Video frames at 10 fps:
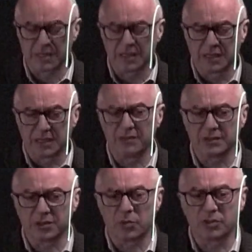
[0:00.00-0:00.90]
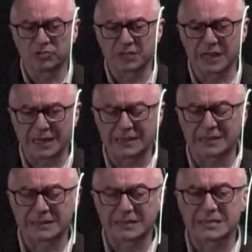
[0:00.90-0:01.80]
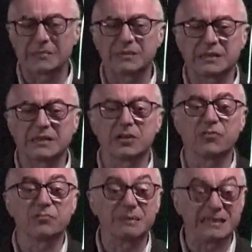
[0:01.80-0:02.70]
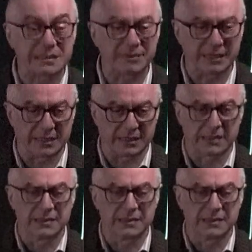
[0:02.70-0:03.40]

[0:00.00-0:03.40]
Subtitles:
even though we realize that there is some degree of miscibility